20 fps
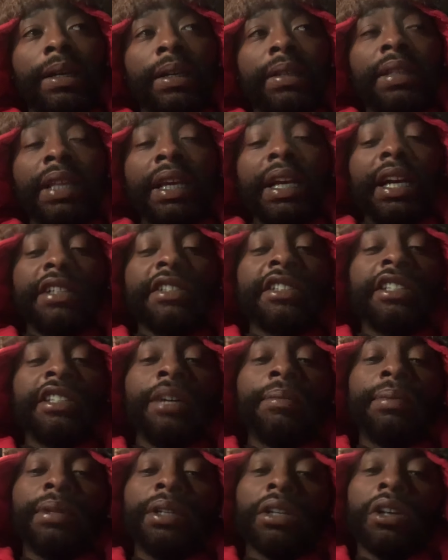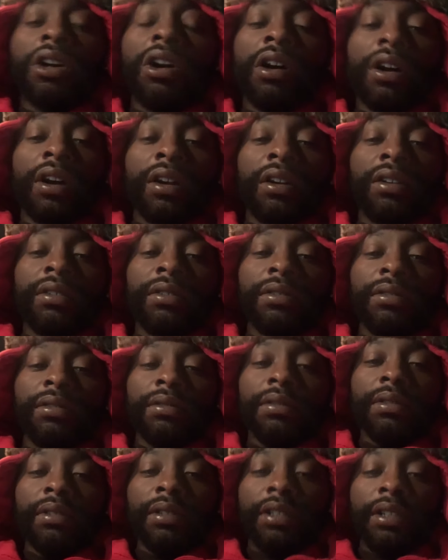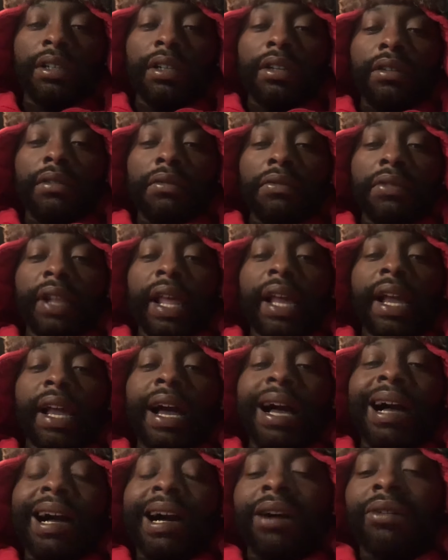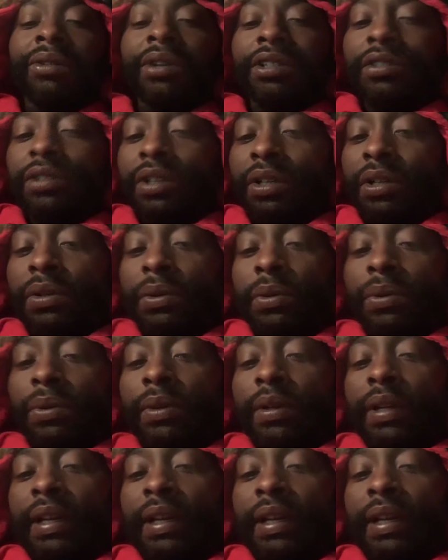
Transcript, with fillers: I think I slept in the car for like an hour or so,